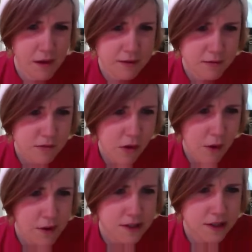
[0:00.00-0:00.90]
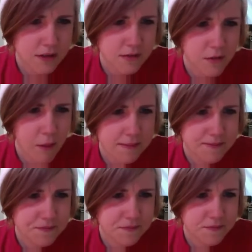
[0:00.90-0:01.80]

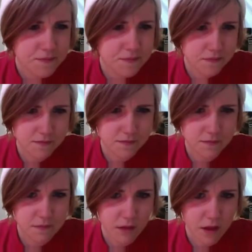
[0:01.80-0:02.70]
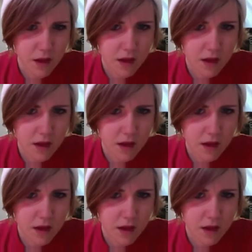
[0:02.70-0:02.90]
(silence)